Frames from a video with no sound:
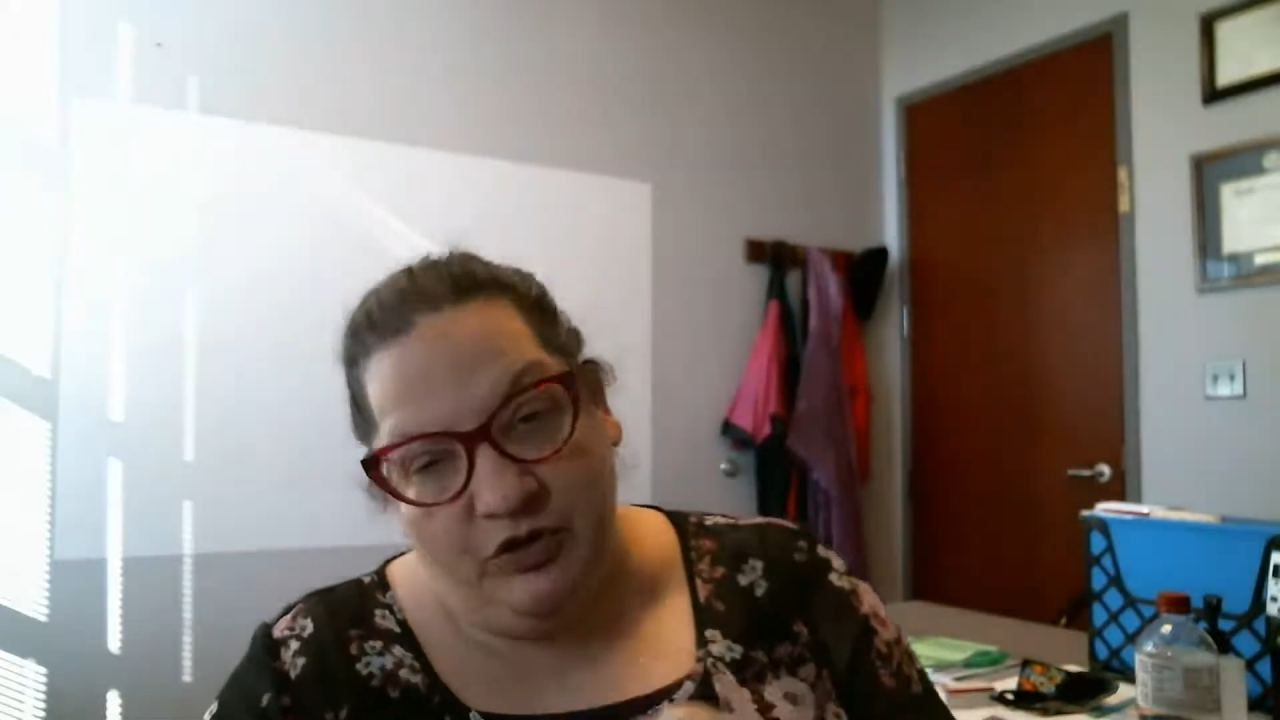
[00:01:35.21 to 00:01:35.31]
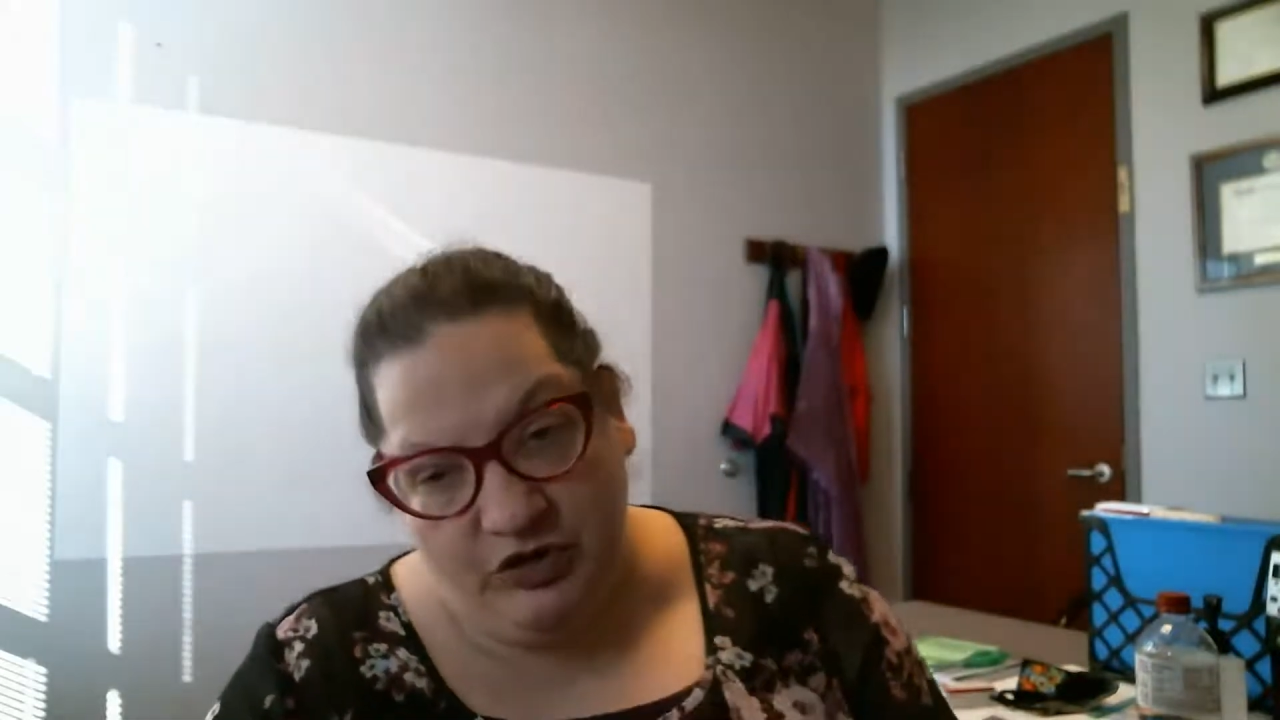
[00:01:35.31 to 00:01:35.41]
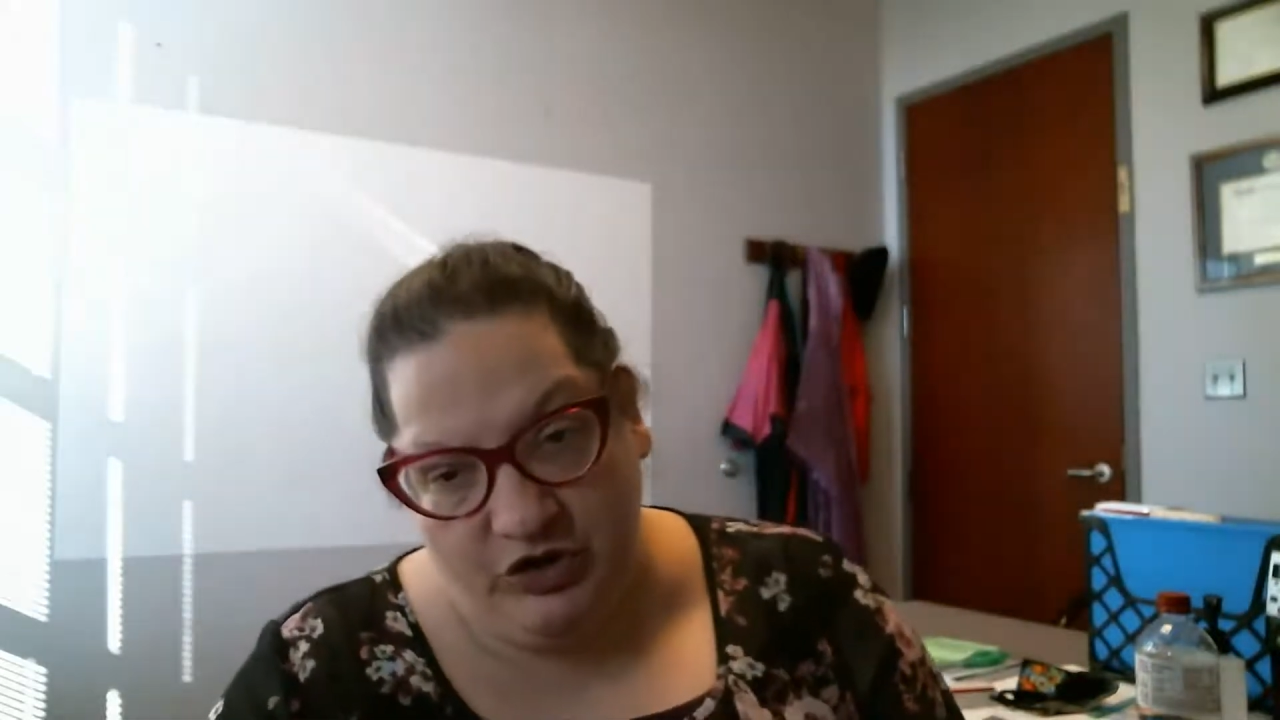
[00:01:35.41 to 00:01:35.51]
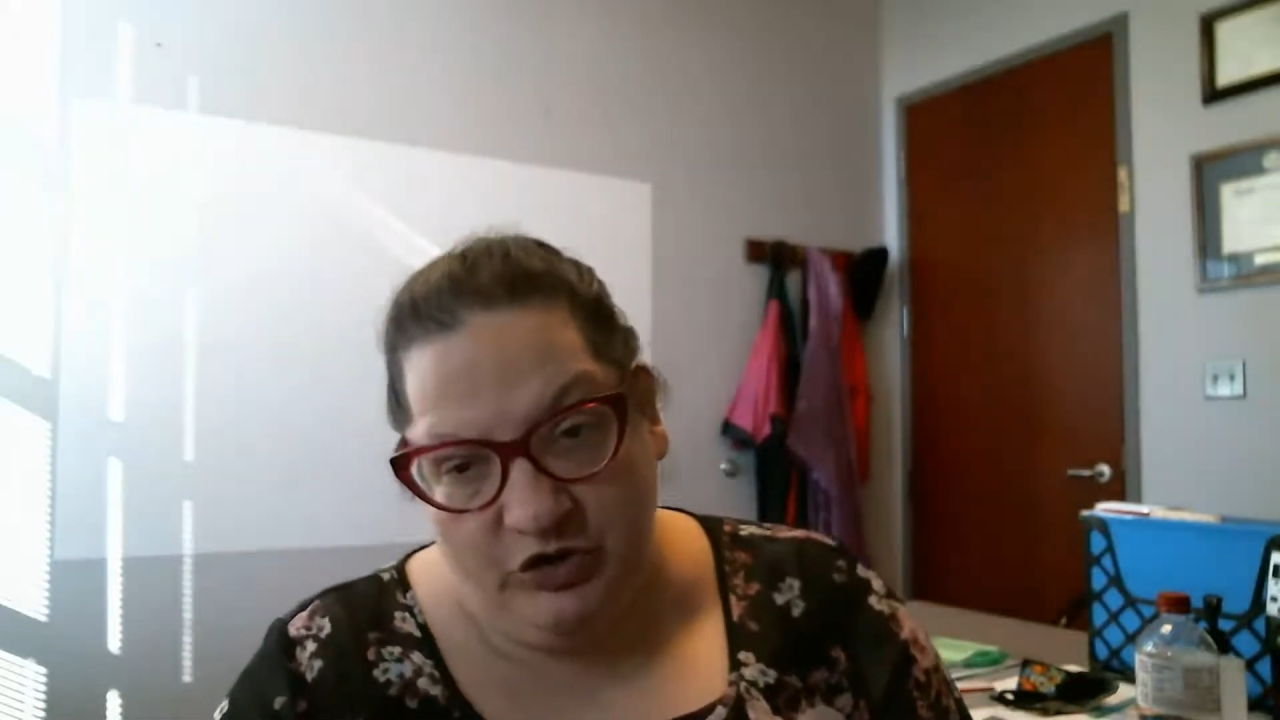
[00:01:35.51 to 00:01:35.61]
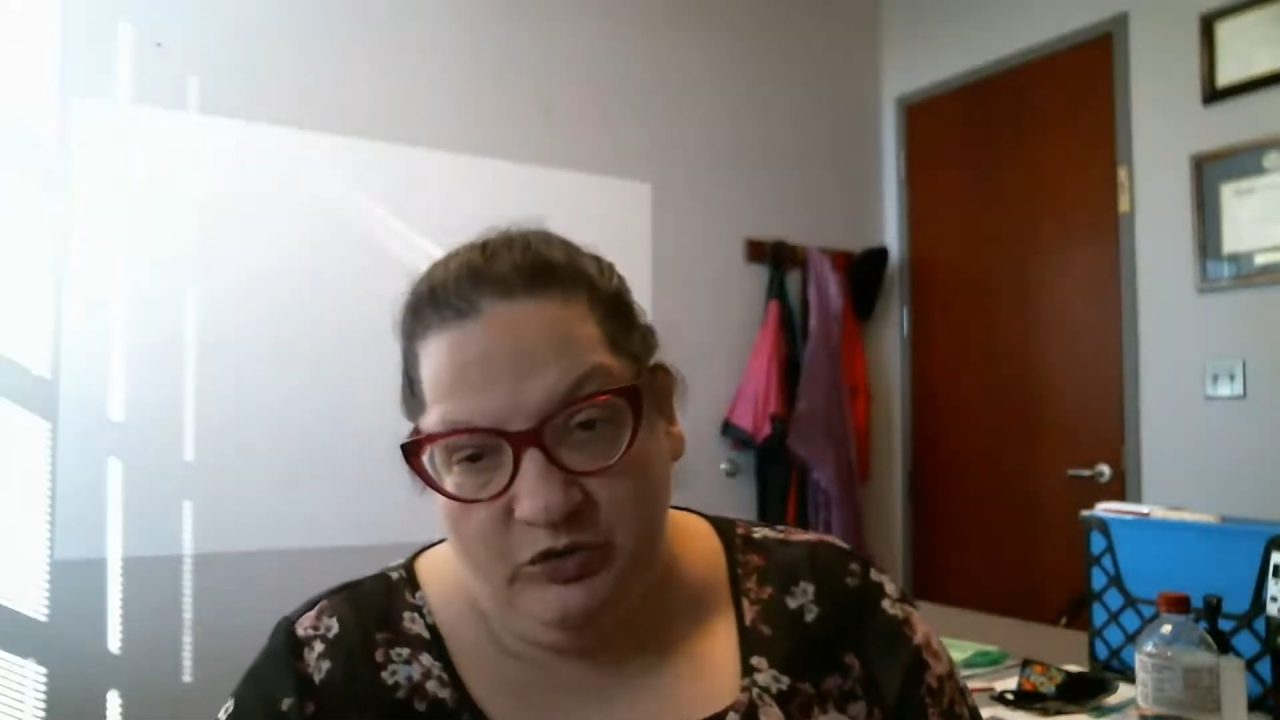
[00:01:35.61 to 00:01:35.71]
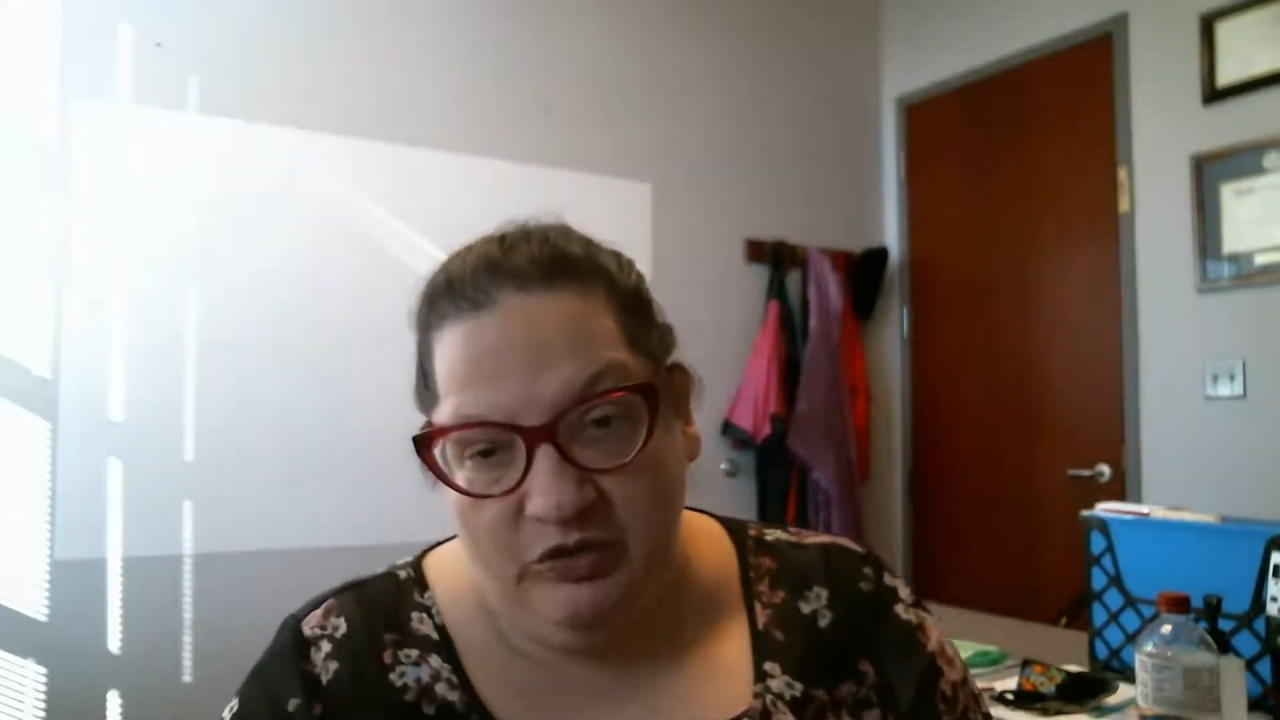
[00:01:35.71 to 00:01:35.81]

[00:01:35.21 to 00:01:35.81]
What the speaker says: 2